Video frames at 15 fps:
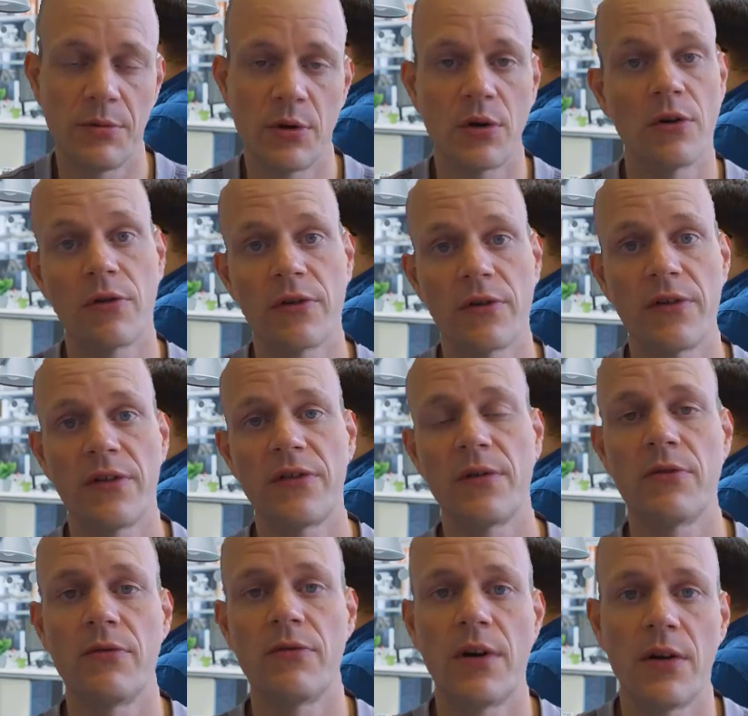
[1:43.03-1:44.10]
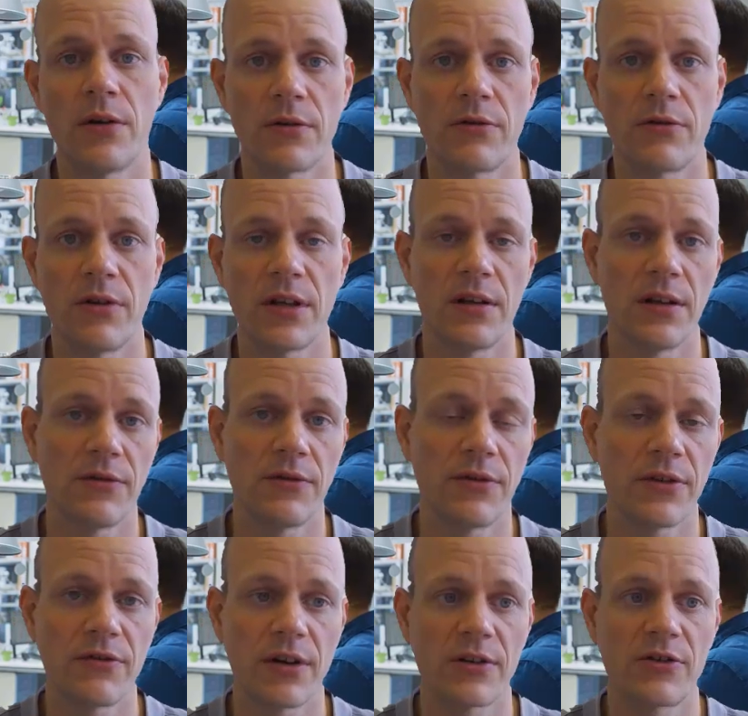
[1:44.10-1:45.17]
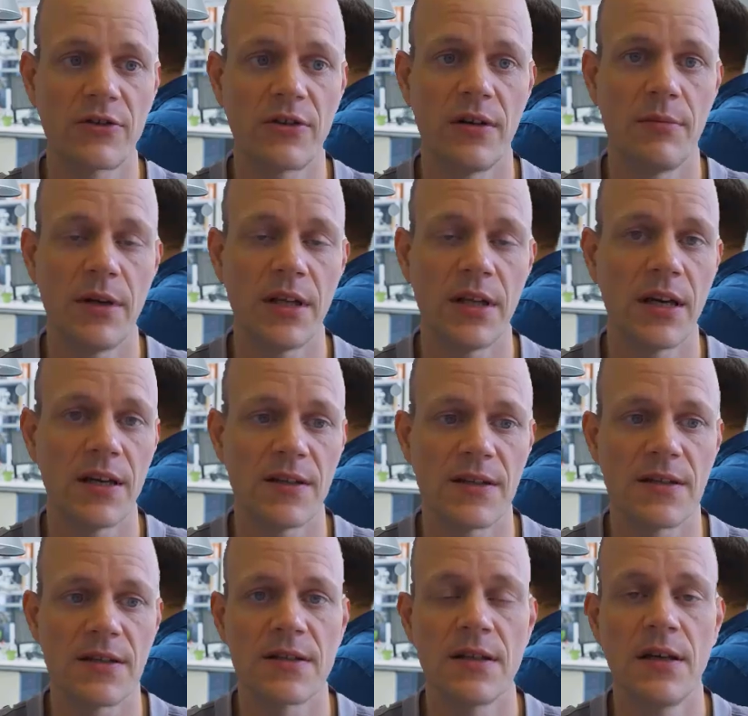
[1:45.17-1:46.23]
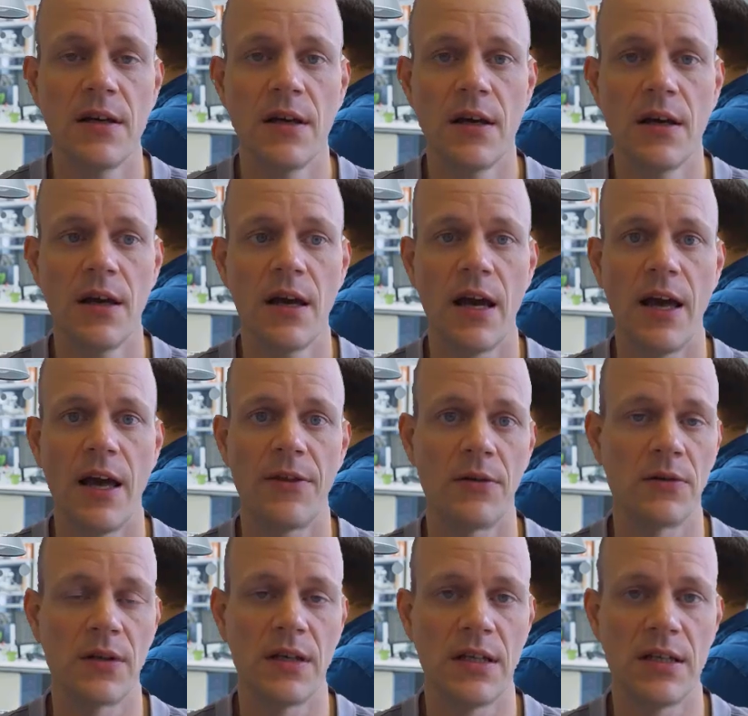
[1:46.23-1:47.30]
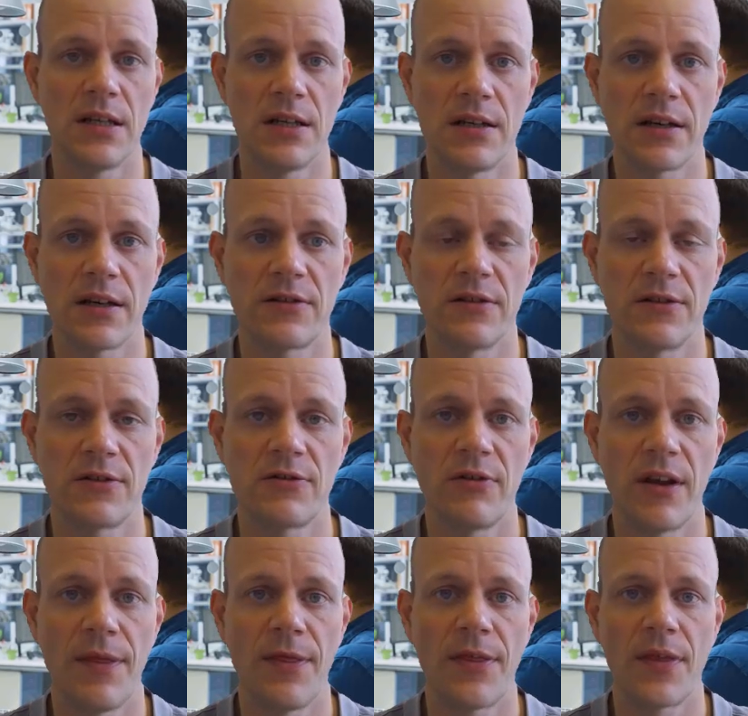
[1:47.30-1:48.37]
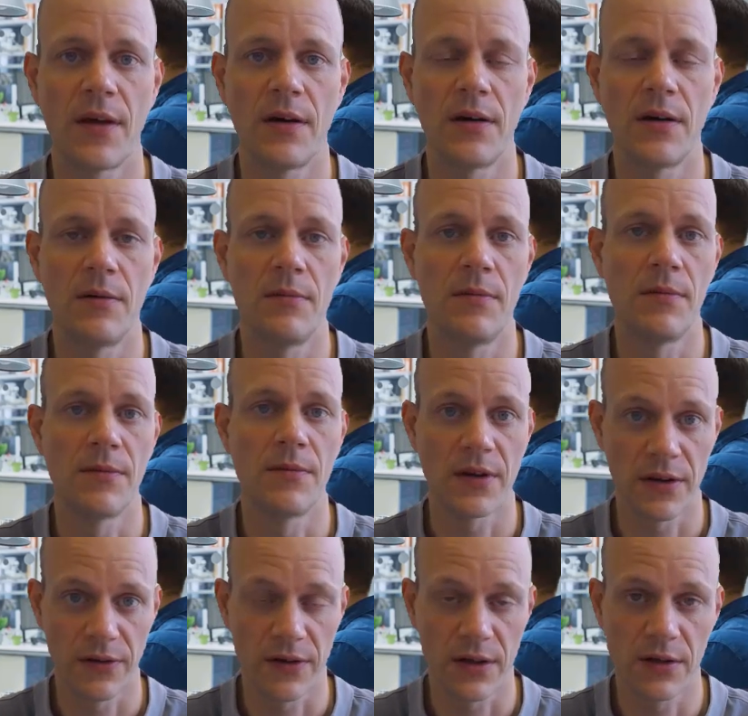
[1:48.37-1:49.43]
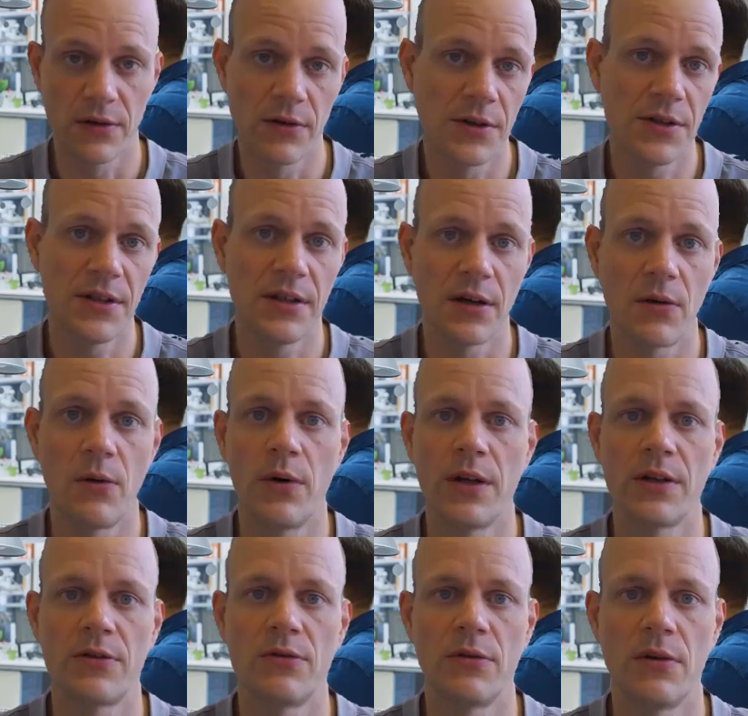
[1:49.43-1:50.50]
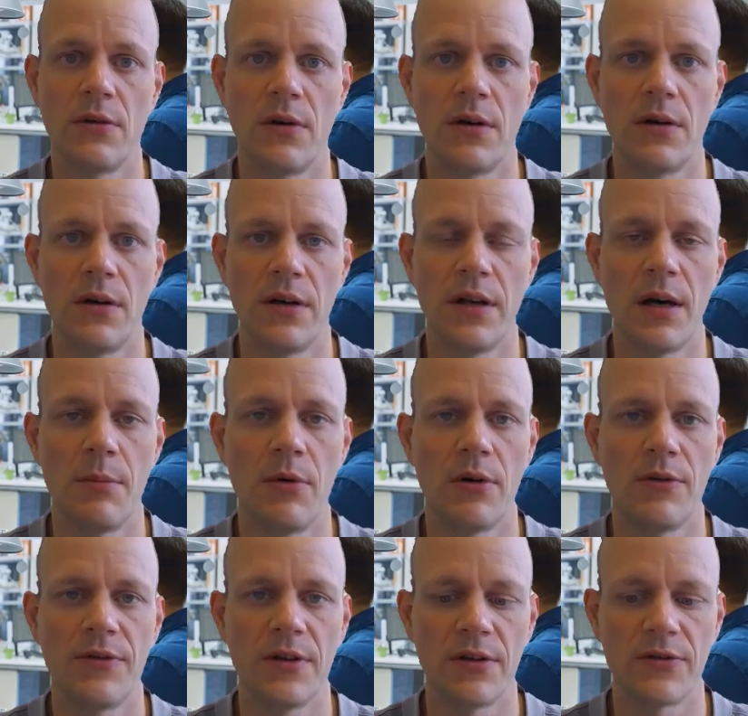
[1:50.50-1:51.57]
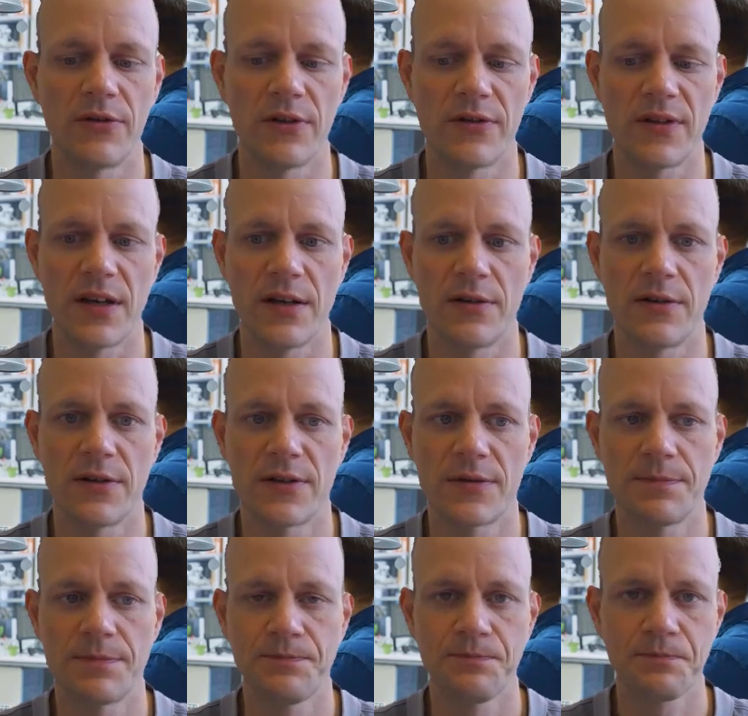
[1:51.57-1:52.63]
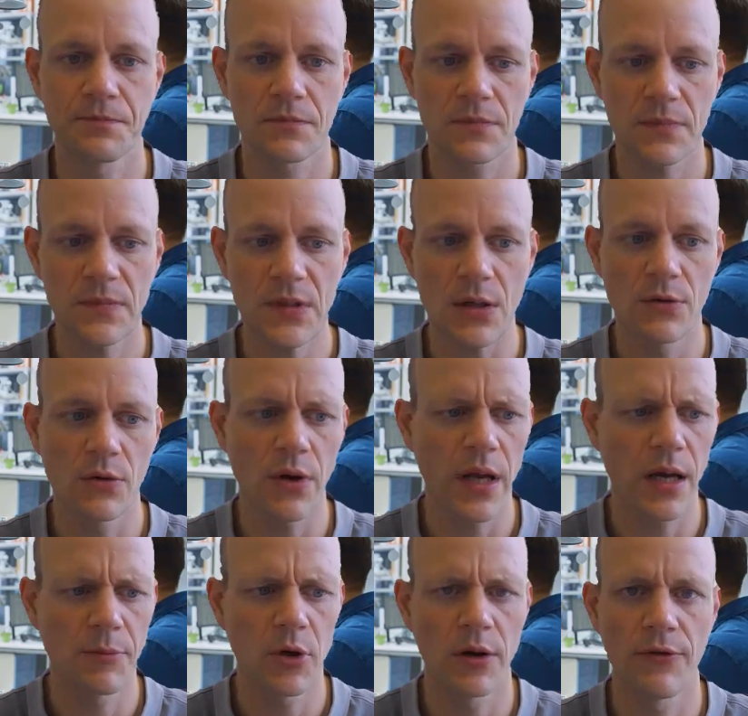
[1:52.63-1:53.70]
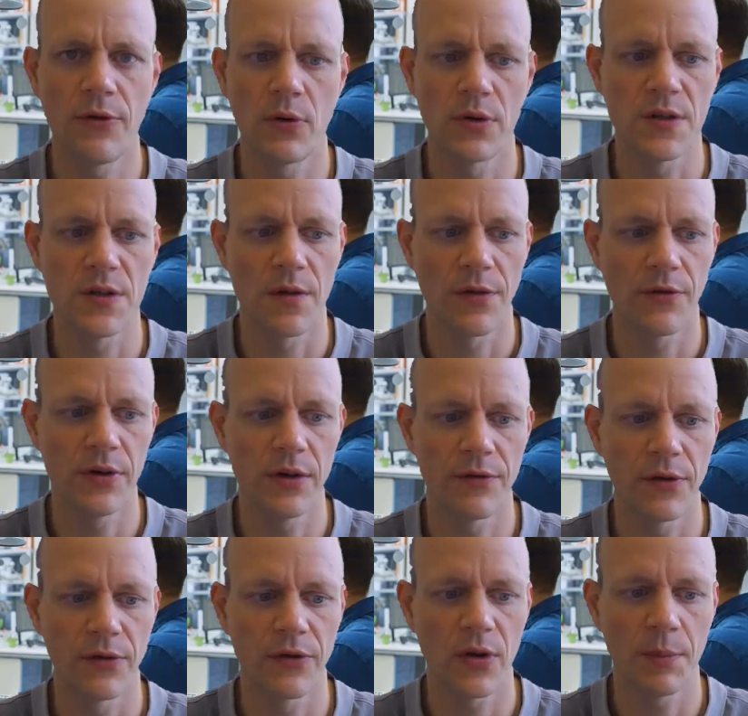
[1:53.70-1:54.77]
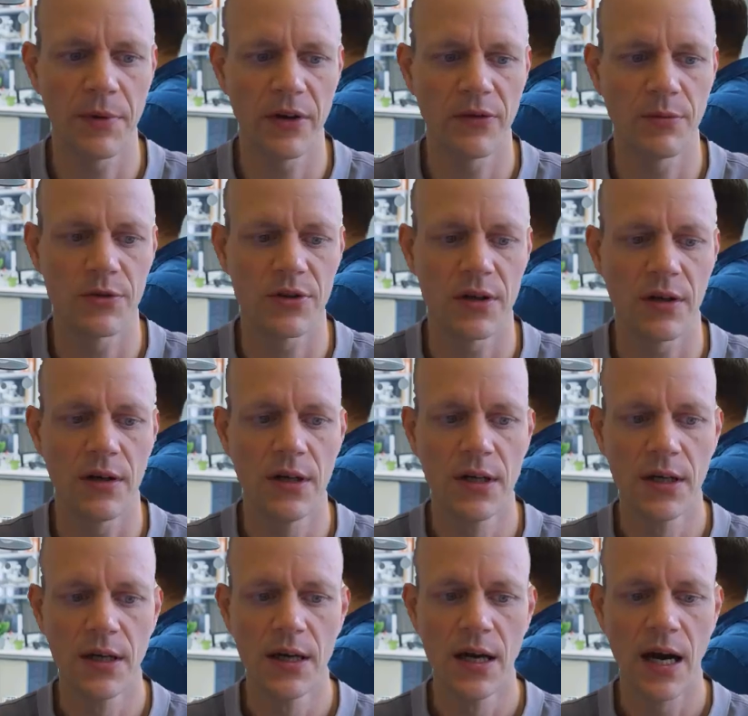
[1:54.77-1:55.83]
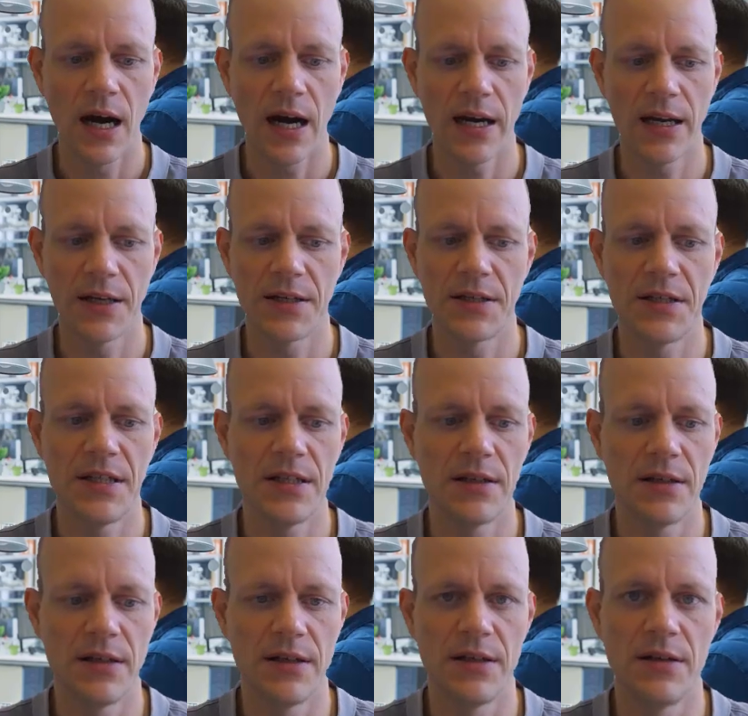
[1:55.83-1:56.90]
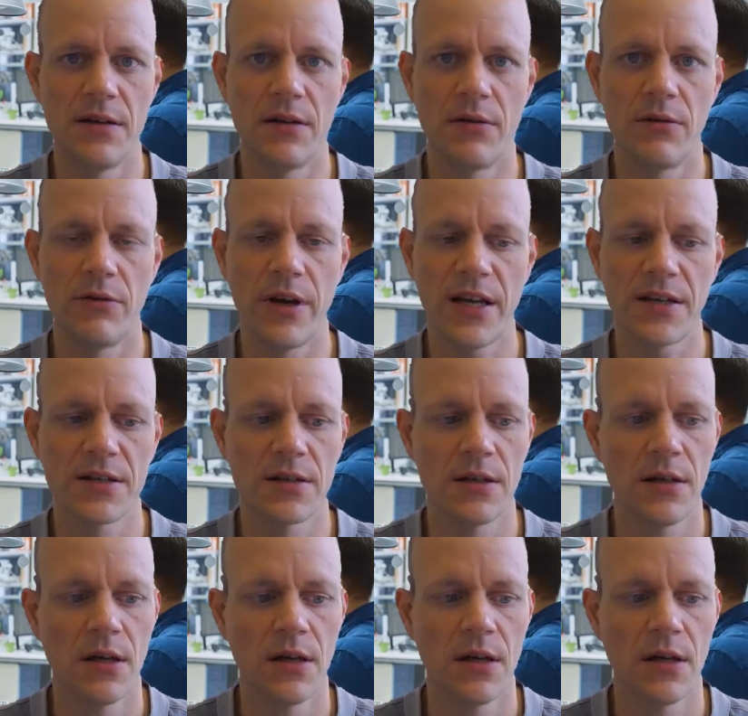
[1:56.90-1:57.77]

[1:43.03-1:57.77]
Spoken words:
control systems run on critical infrastructure in many cases. So they need industrial strength security according to a number of industry standards. Today I'm going to focus on 3 of those topics, which are highlighted here in red.